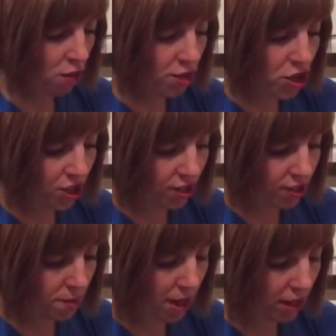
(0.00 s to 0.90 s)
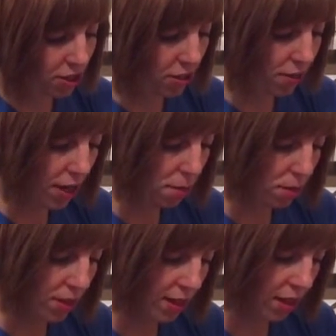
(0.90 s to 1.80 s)
orangey smell to it,
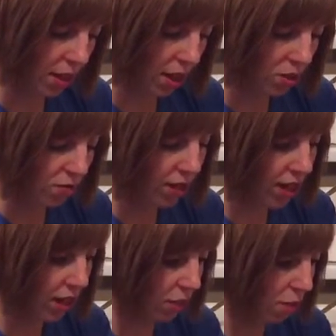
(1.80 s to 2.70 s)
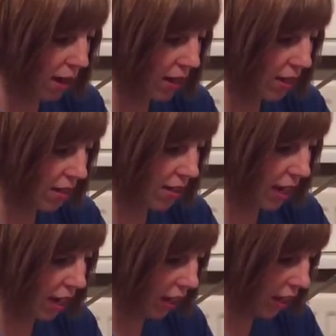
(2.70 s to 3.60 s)
but it's really quite
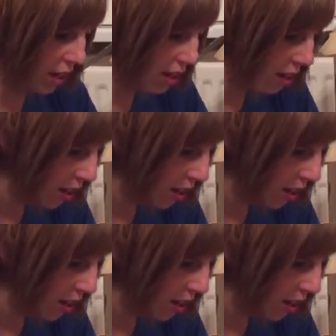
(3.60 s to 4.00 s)
delicate. Let's